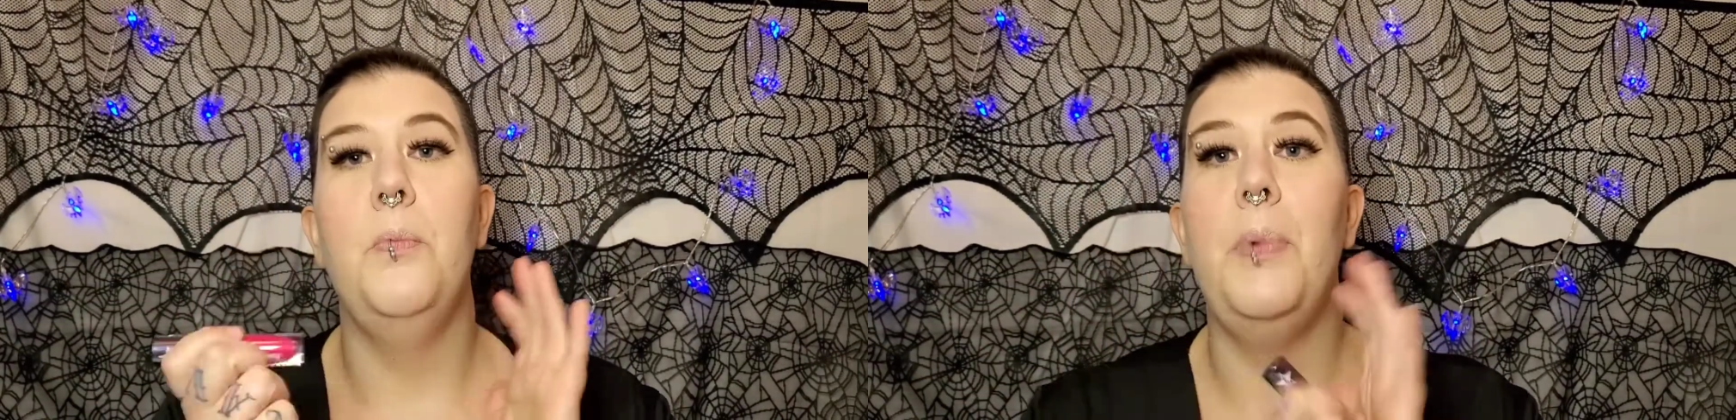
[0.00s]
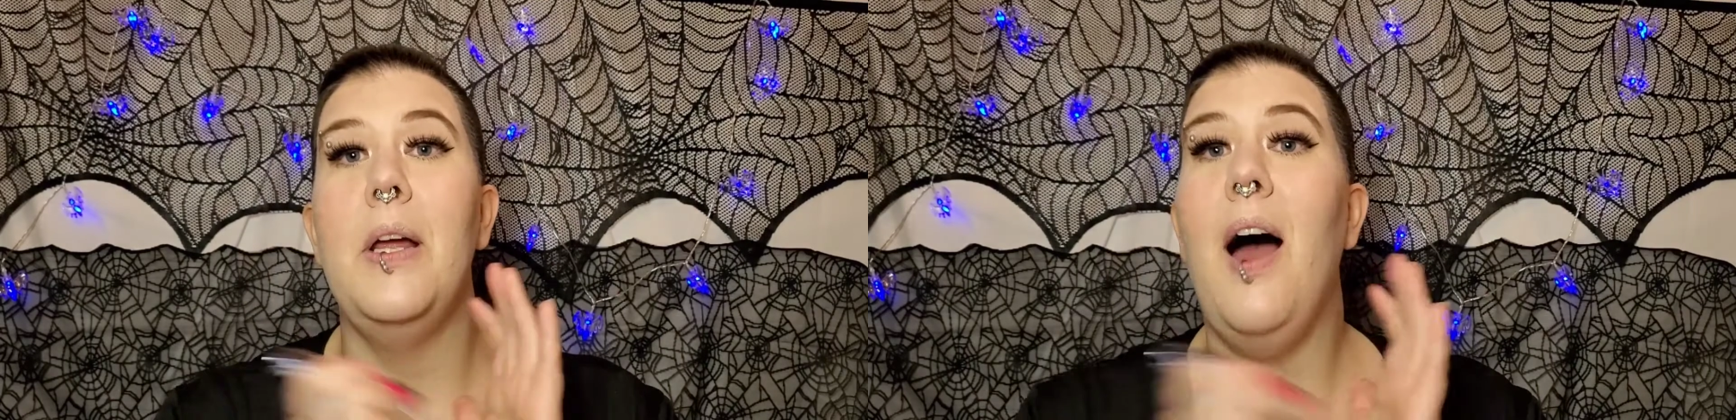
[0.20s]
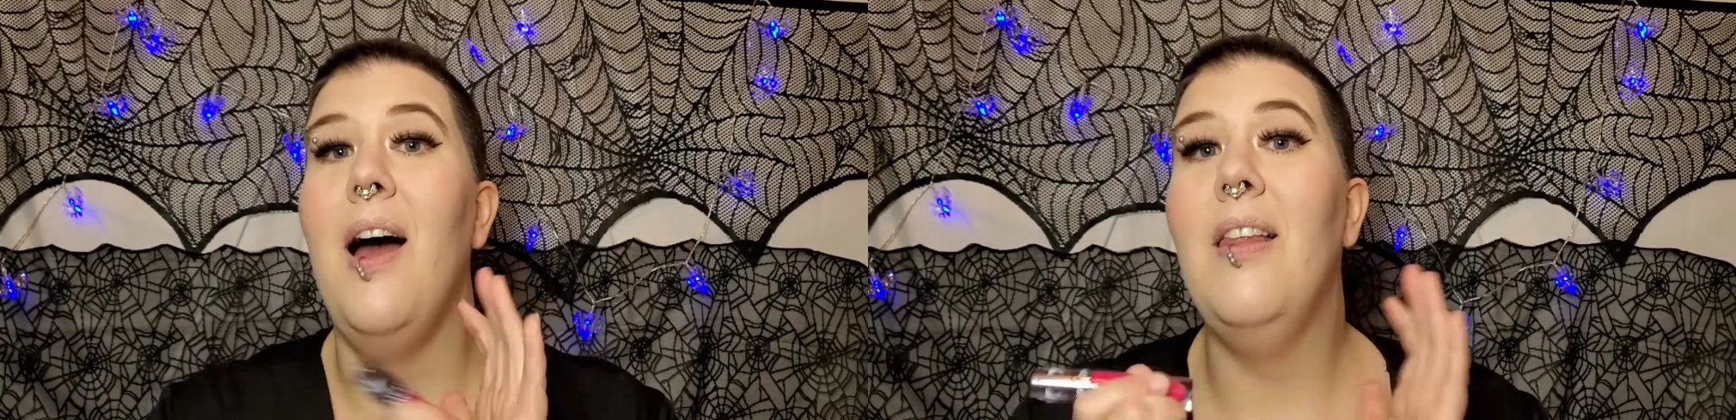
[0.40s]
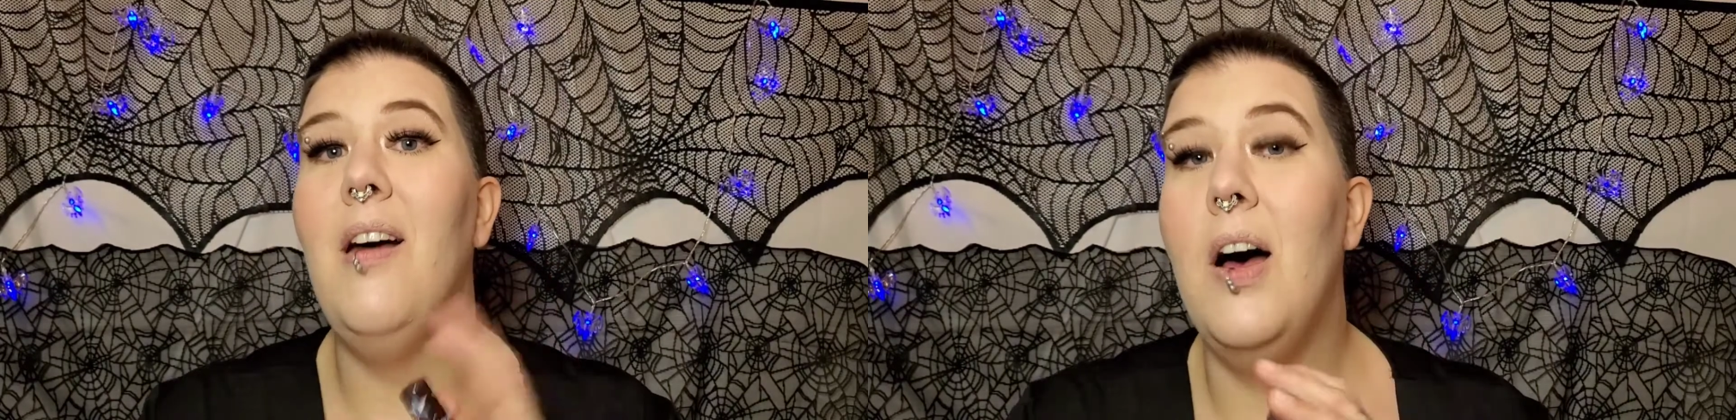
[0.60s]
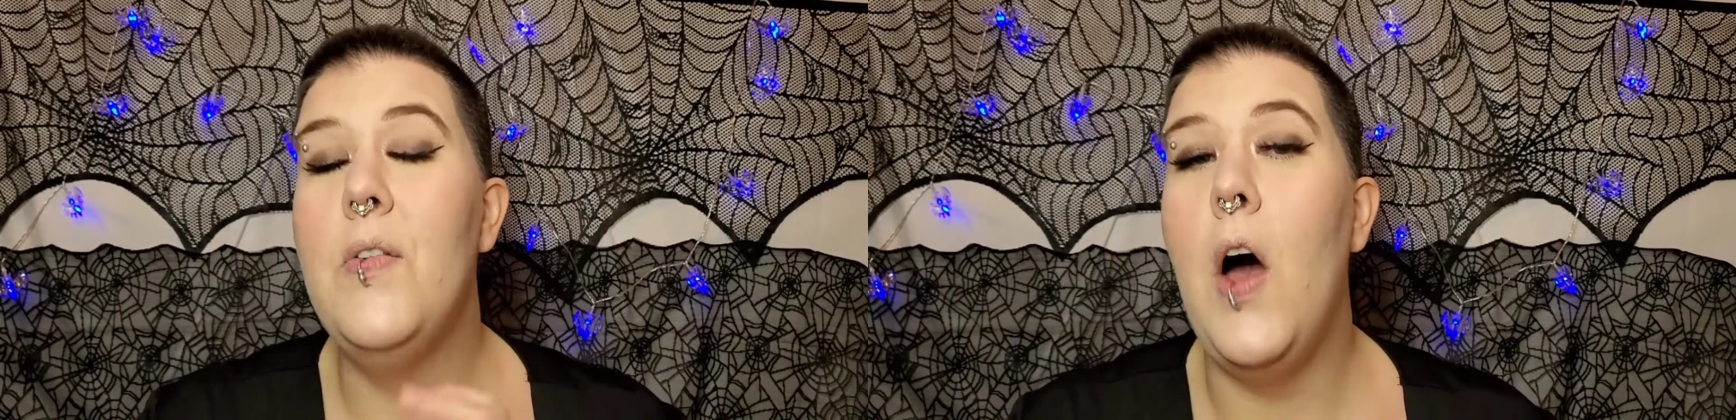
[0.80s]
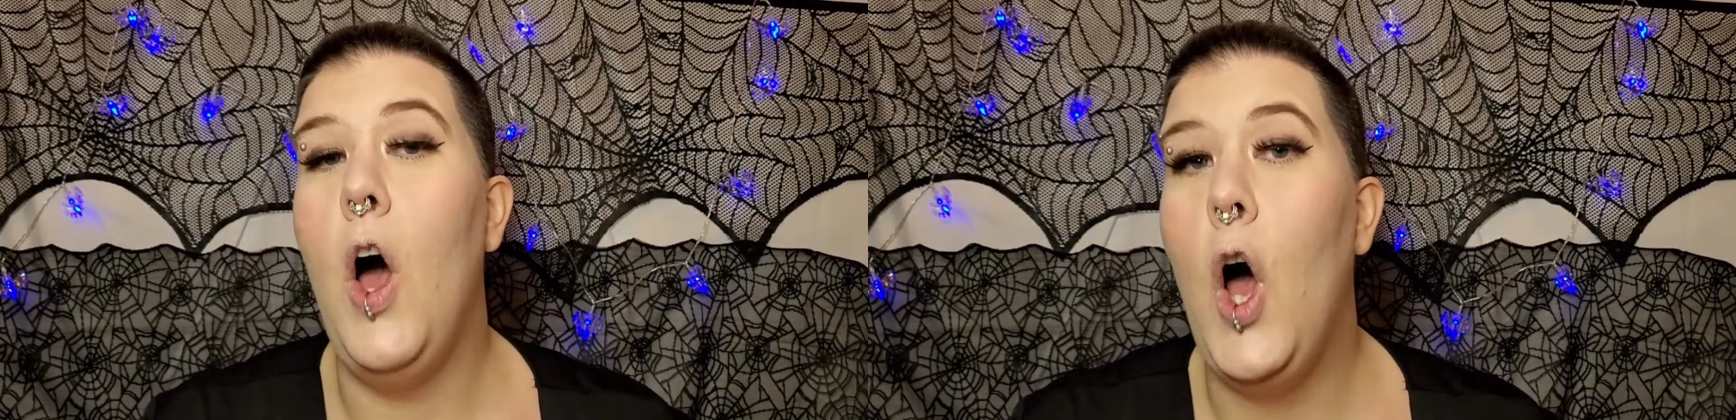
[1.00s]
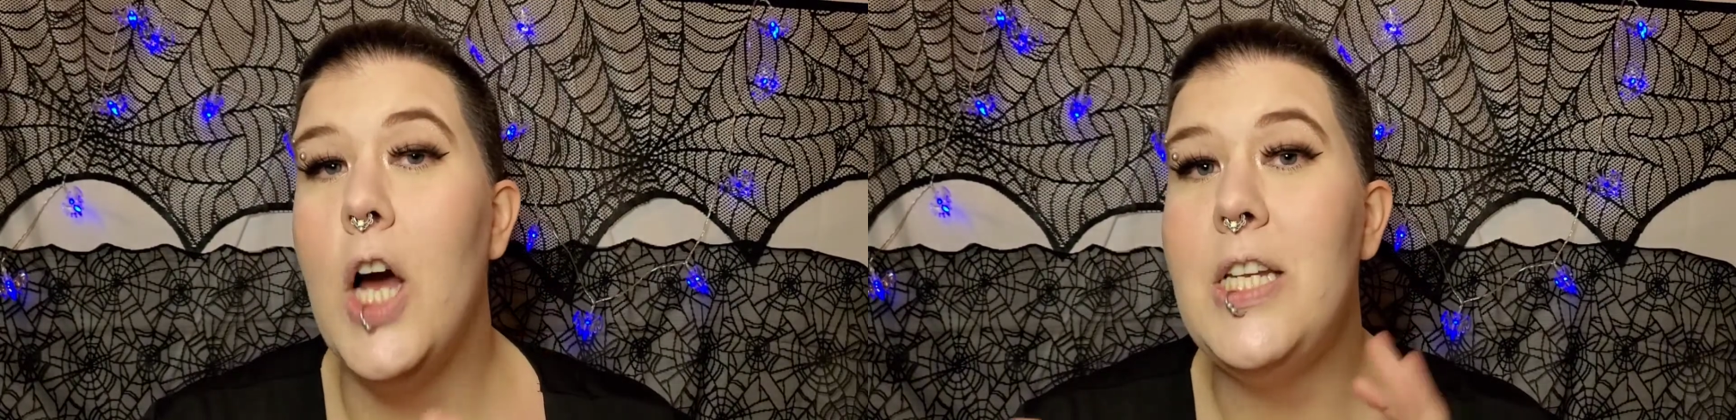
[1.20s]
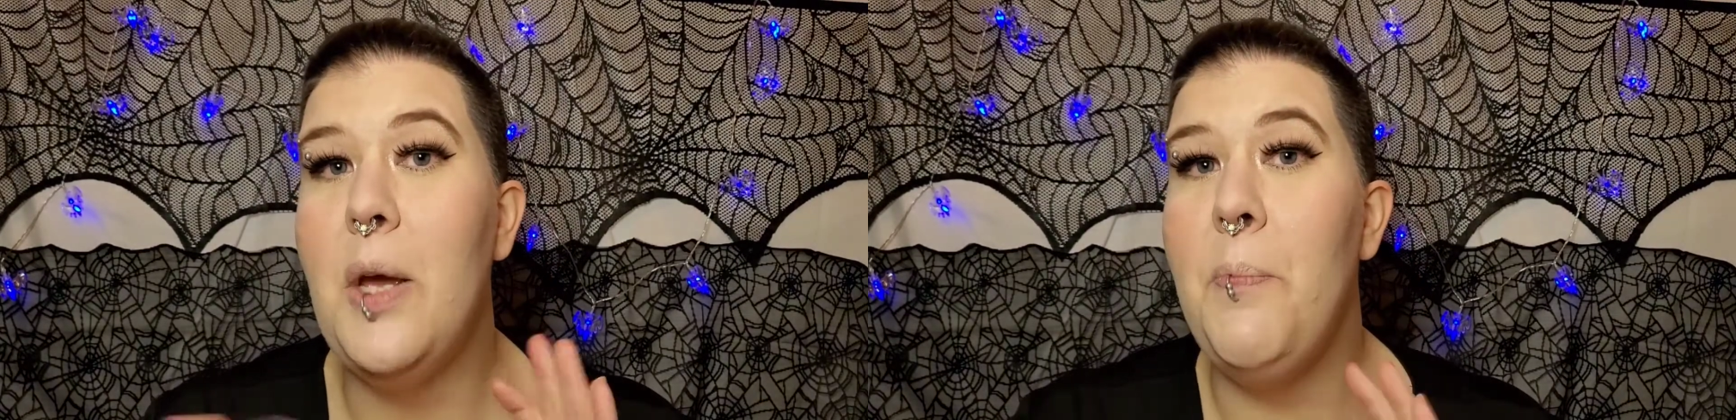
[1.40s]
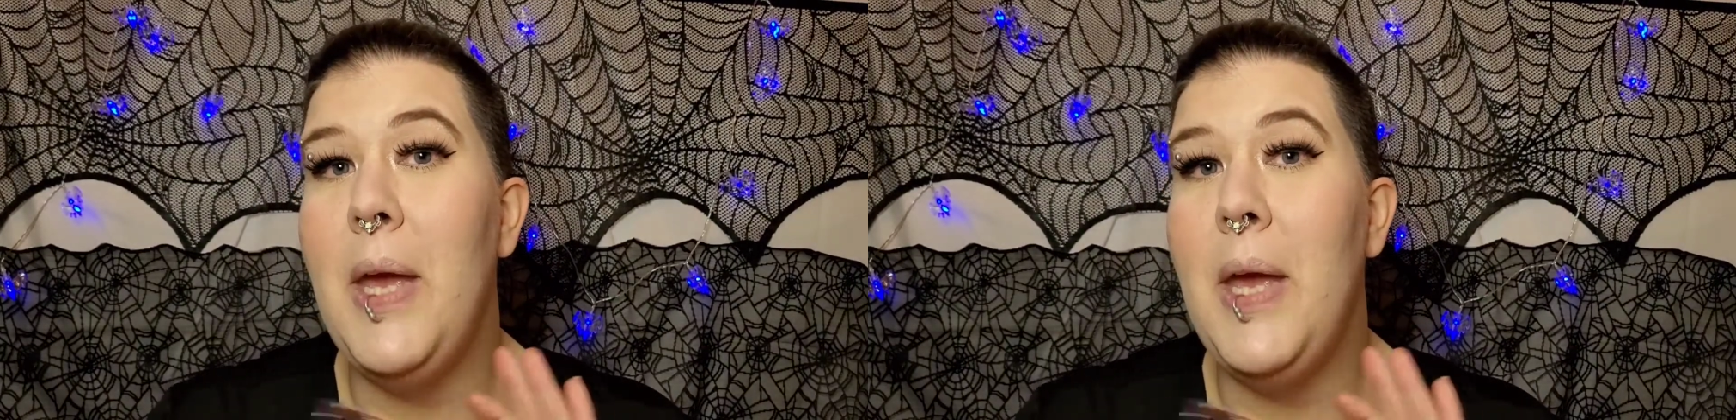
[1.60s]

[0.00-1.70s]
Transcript: But I love hot